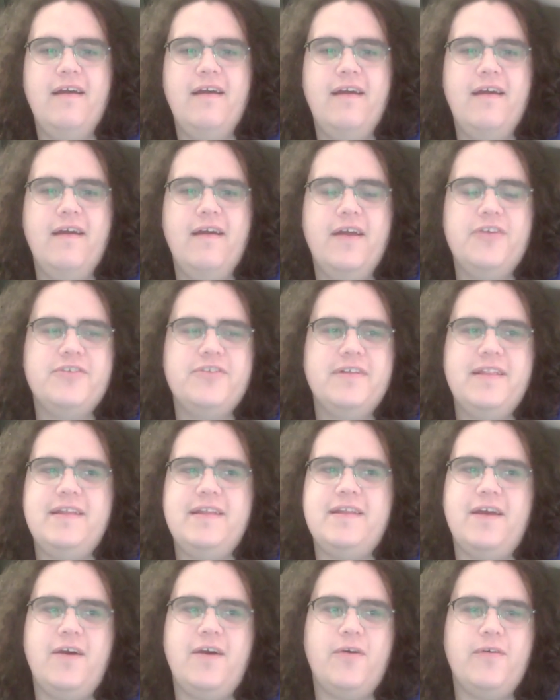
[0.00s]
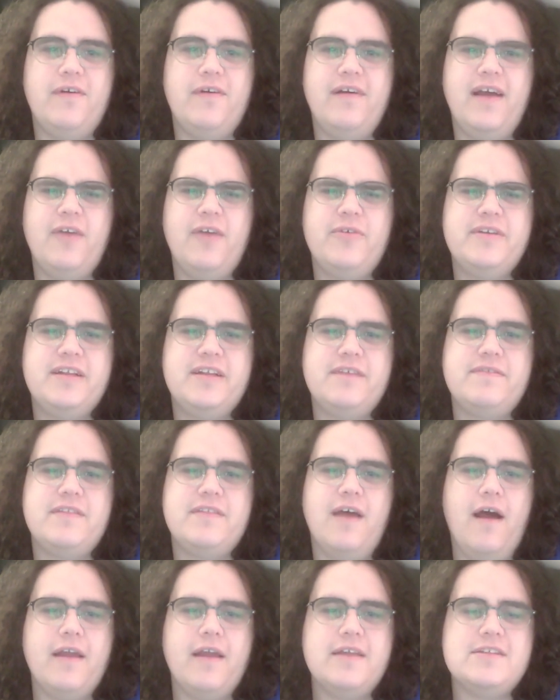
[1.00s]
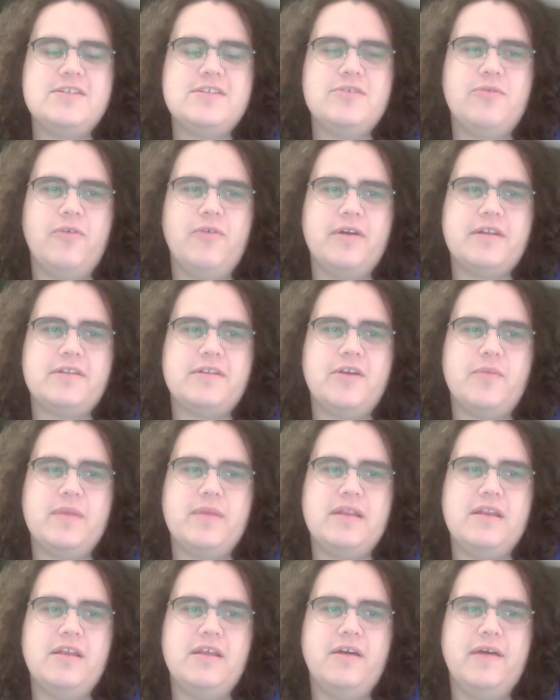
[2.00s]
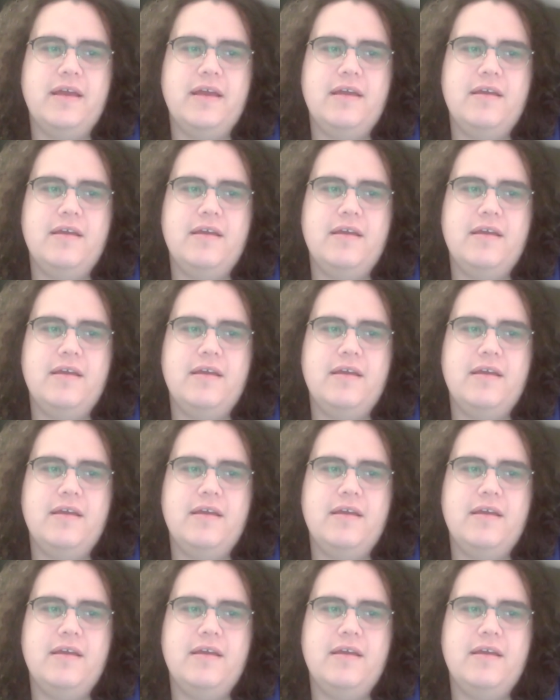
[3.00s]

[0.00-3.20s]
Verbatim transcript: I really don't. I wonder if Tagitsu ordered Yomi to do it.